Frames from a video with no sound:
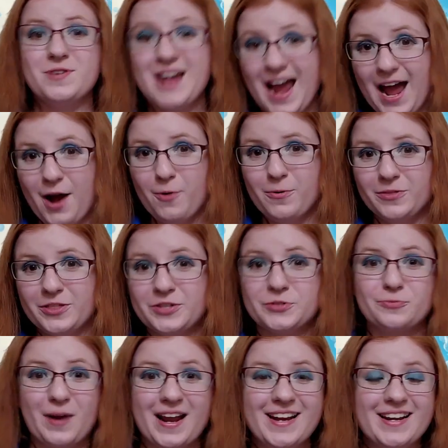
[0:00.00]
now this
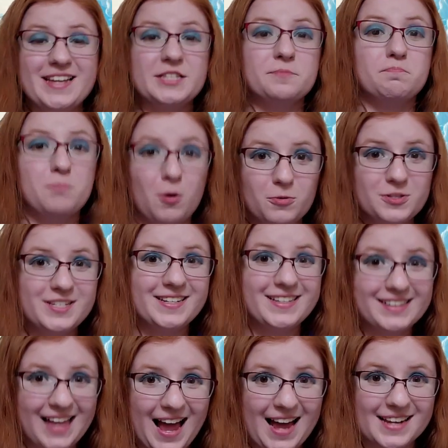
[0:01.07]
rain is molten
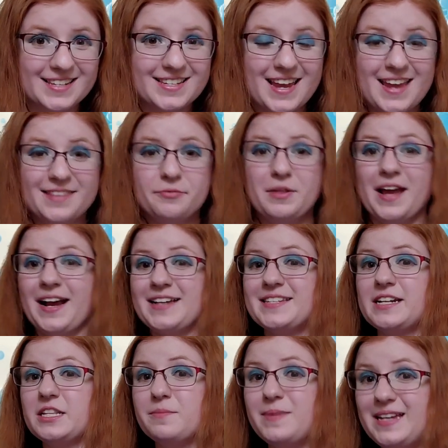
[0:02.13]
glass. And like I
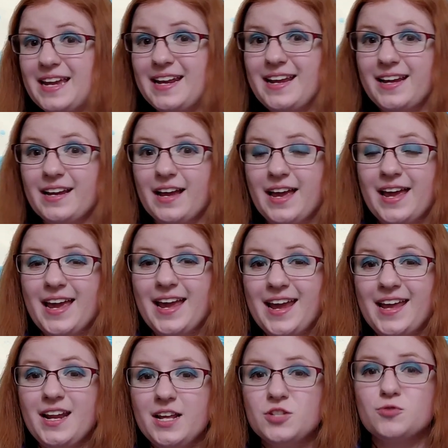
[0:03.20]
said at the beginning,
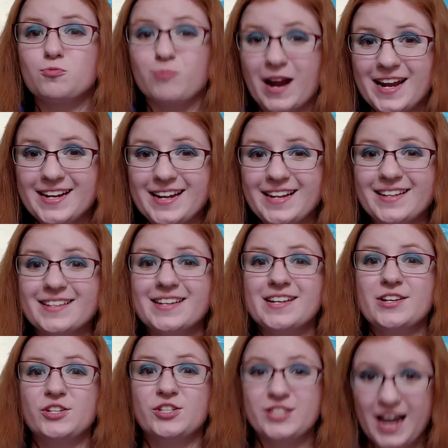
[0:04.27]
it is raining
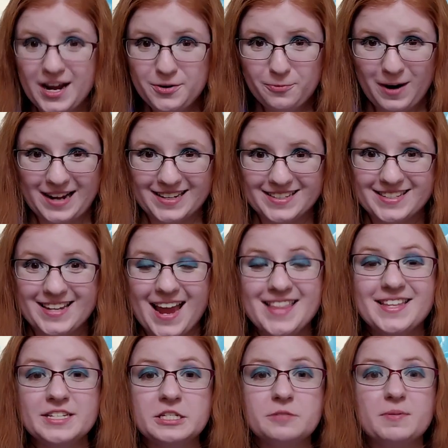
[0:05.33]
sideways,
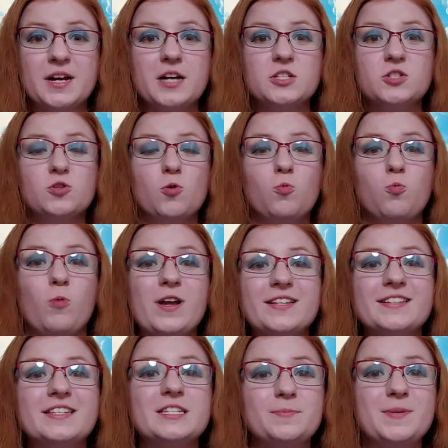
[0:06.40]
and this is because the
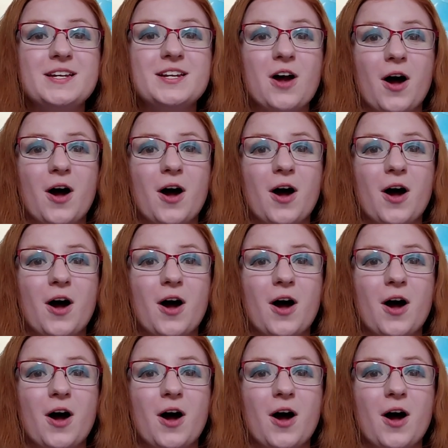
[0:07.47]
wind speed